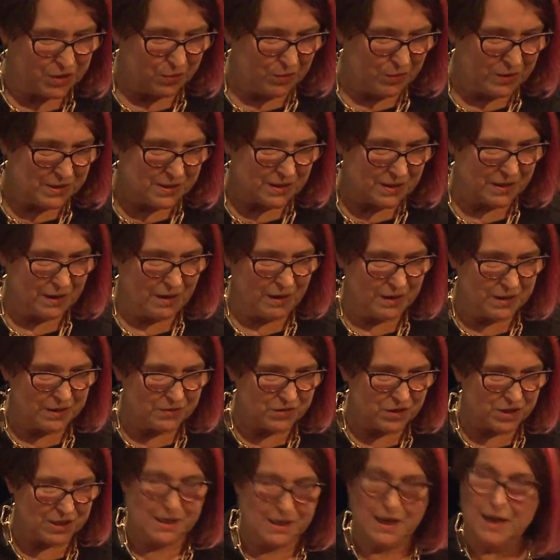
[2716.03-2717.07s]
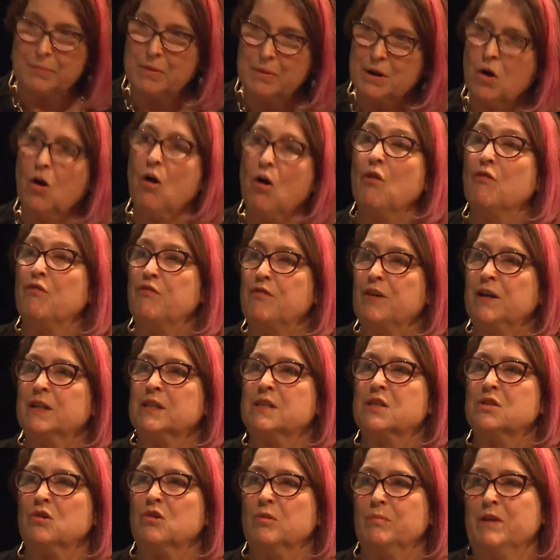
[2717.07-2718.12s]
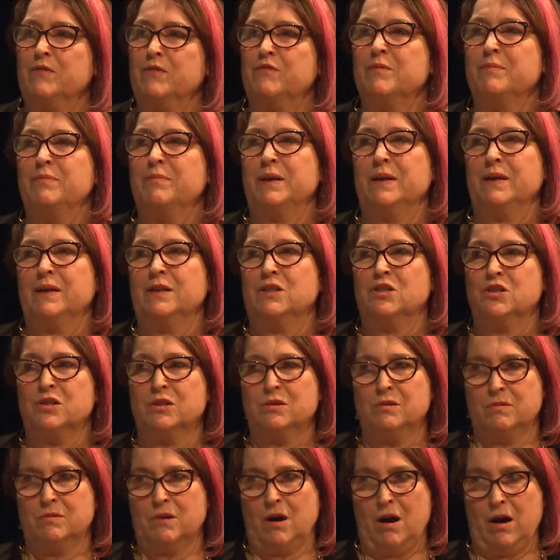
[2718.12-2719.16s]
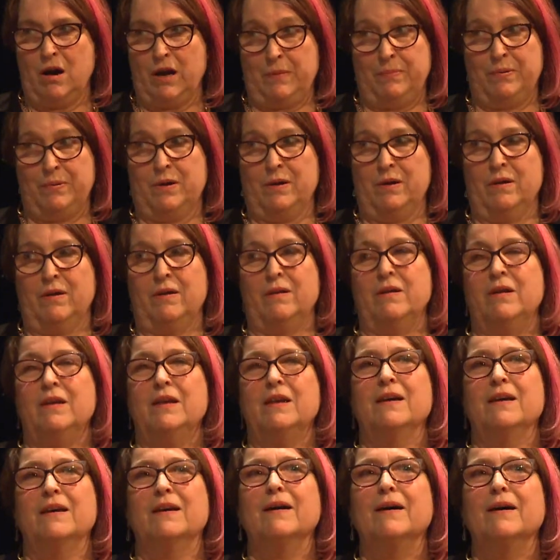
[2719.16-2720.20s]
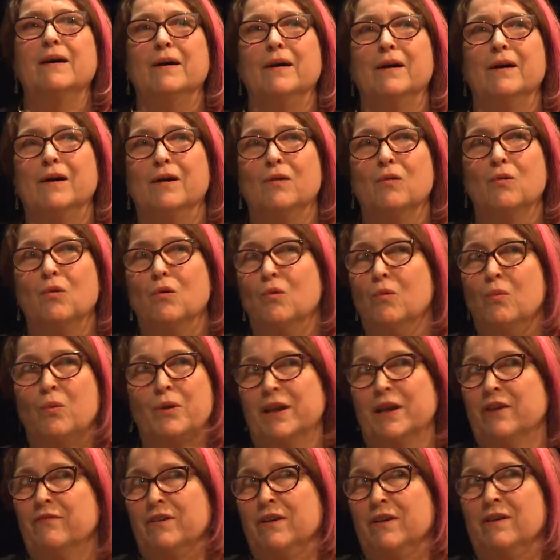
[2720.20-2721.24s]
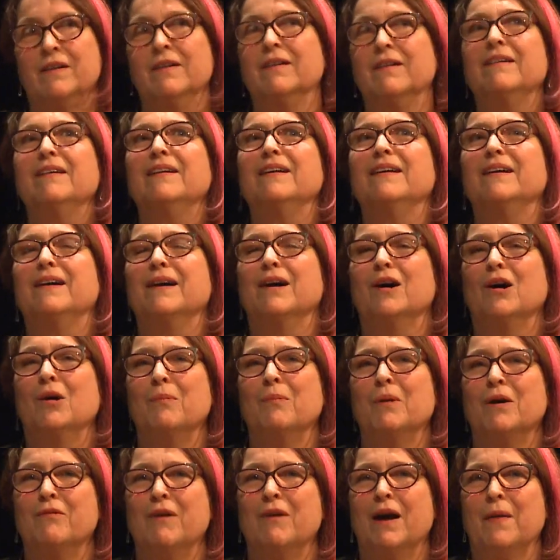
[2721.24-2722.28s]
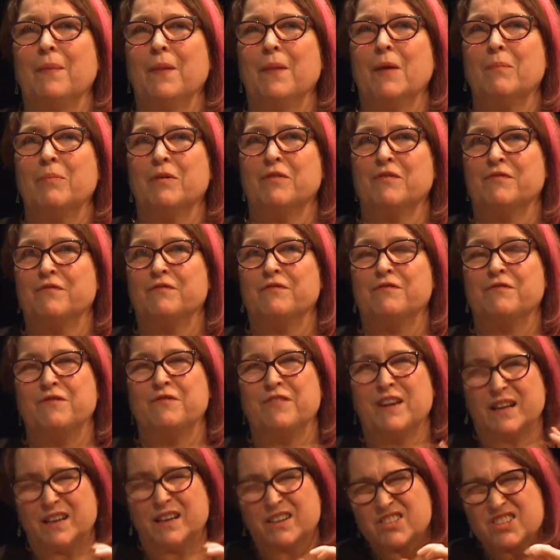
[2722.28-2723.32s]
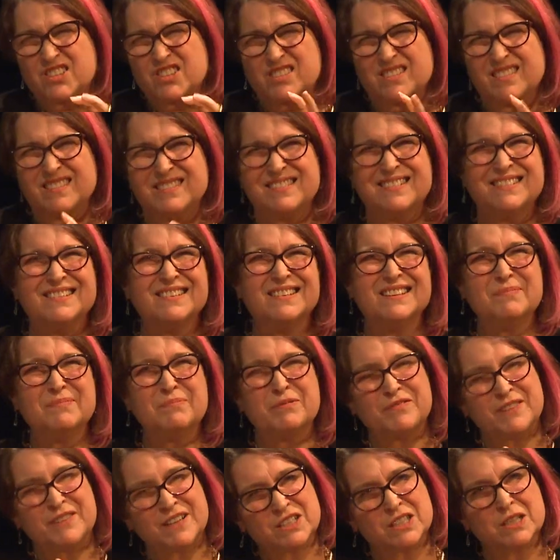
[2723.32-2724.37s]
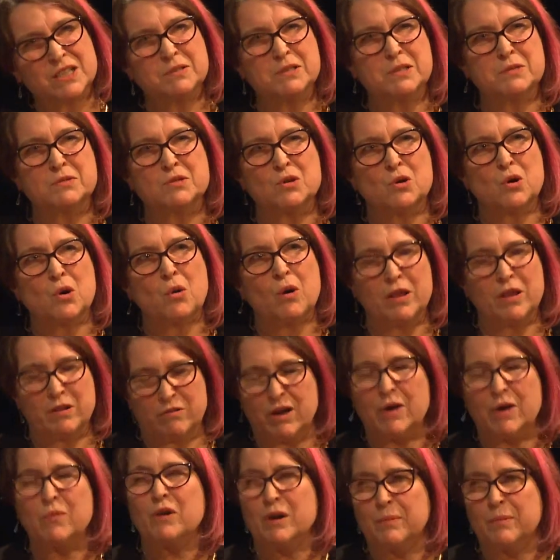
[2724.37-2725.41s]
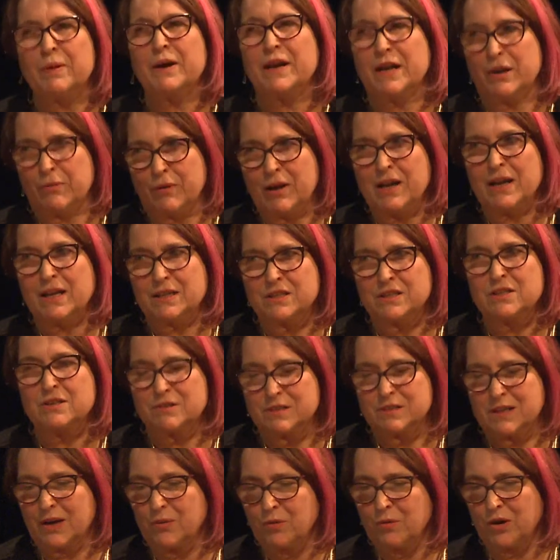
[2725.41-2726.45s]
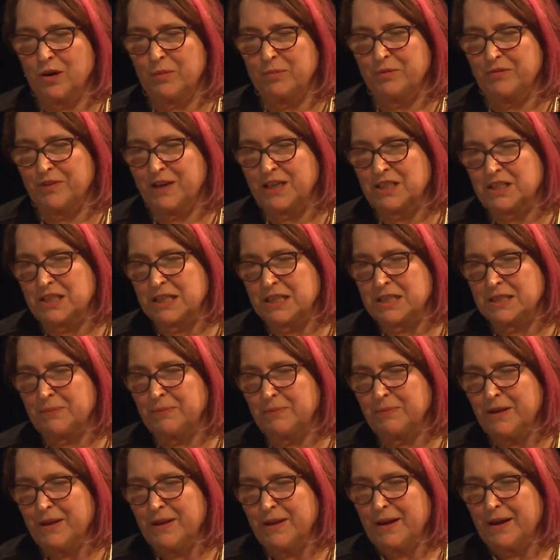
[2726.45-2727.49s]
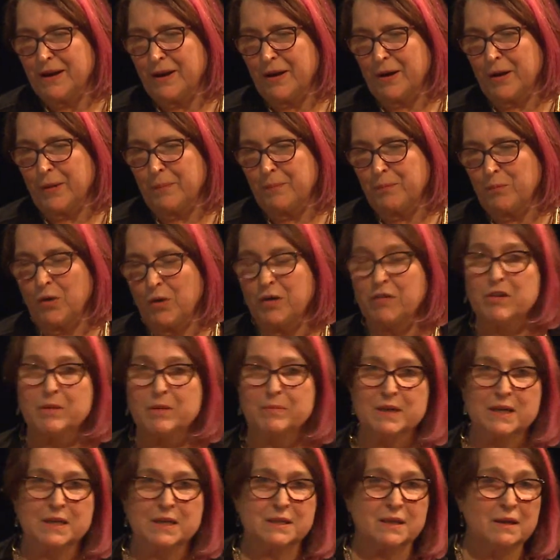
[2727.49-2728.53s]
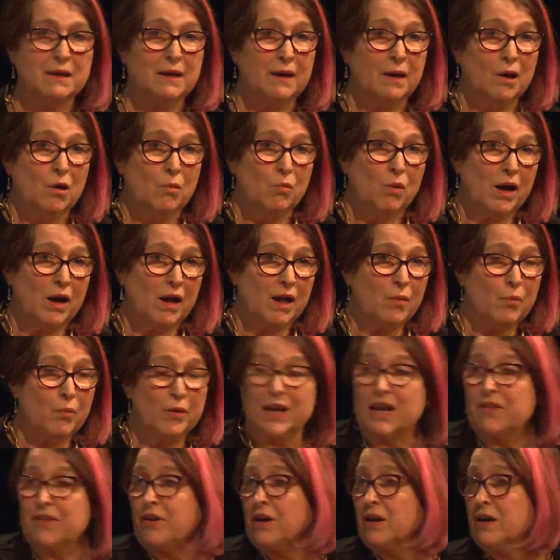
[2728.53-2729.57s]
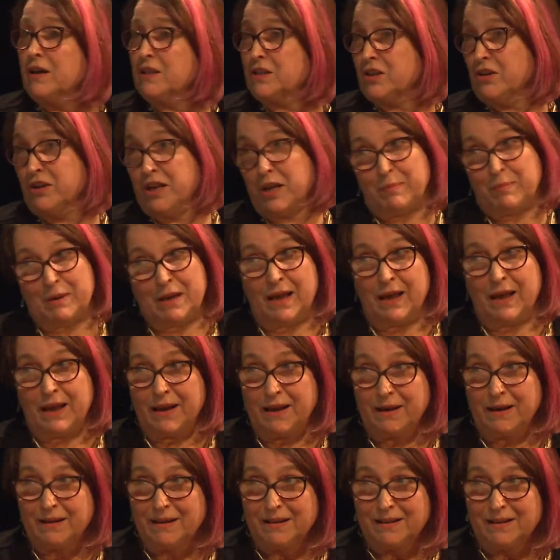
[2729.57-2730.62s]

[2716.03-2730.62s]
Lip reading: ones that kind of just let me off and stop me from being too hyper or whatever around that perfection. Perfectionism is not quite the right word, but anyway, let's use that word, perfectionism. One of them is, well, whatever, it's only a play.